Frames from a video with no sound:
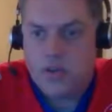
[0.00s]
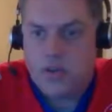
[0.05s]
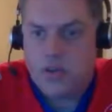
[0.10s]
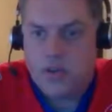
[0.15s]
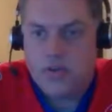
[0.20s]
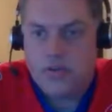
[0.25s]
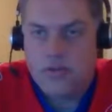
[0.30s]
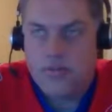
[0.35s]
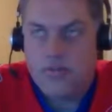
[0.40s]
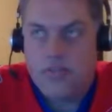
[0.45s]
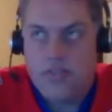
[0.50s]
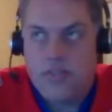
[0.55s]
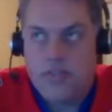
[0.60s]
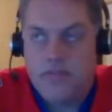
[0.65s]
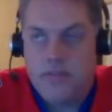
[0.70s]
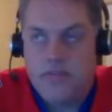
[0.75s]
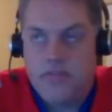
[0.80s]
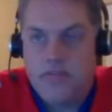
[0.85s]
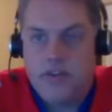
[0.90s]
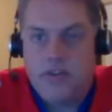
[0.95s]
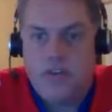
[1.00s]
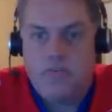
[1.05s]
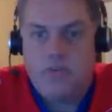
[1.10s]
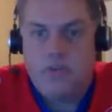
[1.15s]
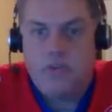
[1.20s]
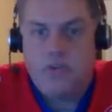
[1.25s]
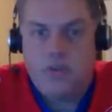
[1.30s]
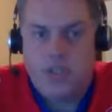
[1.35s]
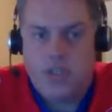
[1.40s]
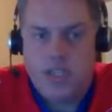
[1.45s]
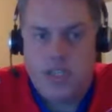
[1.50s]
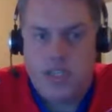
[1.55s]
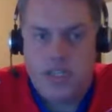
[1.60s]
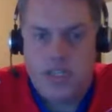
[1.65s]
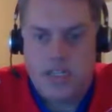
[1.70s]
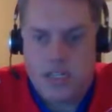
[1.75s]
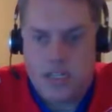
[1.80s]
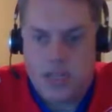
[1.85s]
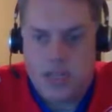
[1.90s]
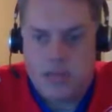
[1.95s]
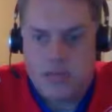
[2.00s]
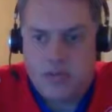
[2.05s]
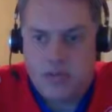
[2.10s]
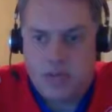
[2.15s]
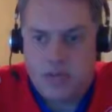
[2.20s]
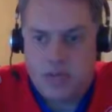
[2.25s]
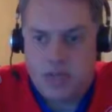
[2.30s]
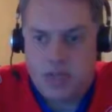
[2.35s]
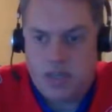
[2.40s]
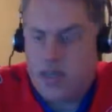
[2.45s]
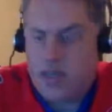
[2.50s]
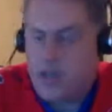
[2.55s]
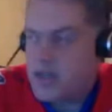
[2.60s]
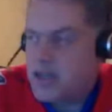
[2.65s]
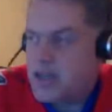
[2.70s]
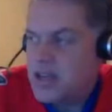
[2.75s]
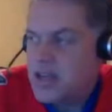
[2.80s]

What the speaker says: They scored 175 goals in 18 games or something.